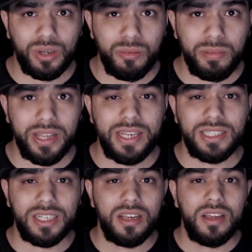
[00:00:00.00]

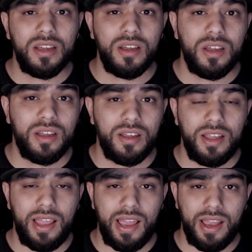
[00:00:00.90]
plays,
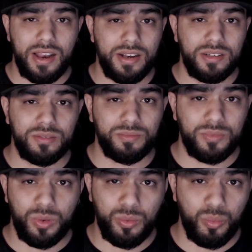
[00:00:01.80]
and
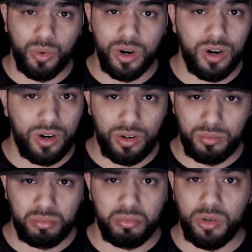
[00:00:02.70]
weren't
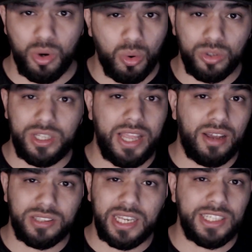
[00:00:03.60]
going to the
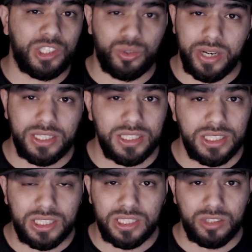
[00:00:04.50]
outside stretches.
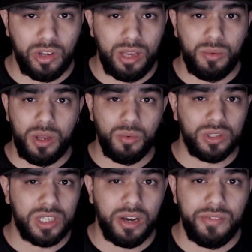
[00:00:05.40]
So he
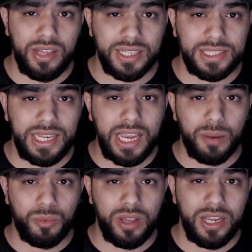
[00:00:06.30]
was covering the C
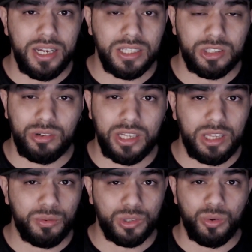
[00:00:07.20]
gap really good, so nothing
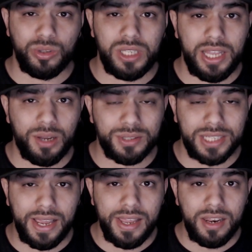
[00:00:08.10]
was going to the
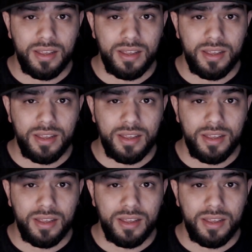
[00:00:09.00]
outside.